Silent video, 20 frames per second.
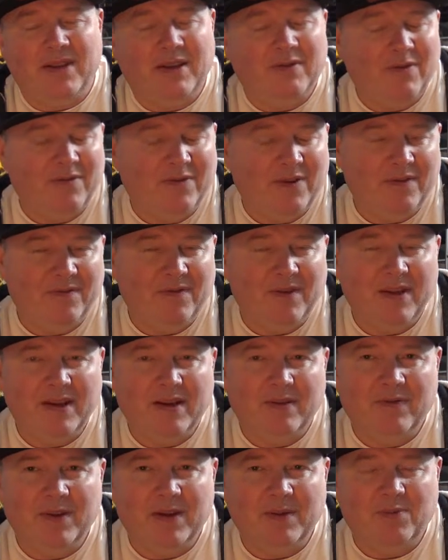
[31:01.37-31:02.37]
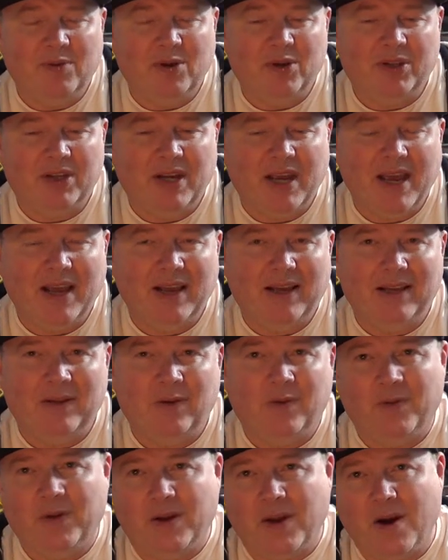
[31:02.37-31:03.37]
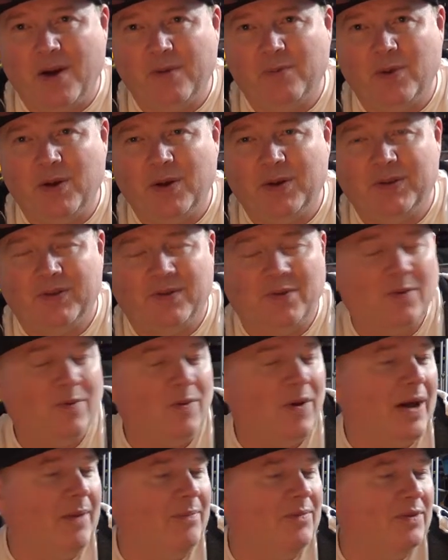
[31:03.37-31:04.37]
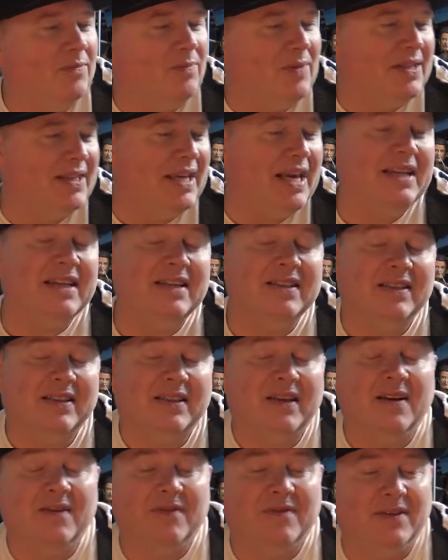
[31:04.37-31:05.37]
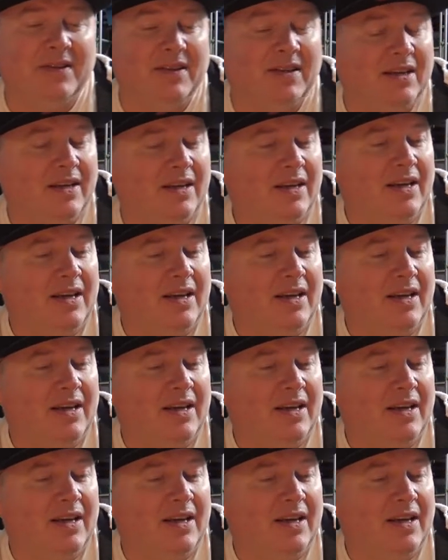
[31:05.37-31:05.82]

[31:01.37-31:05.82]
everything. Really, I really appreciate it, and all the kind words for what happened to my dad and stuff. And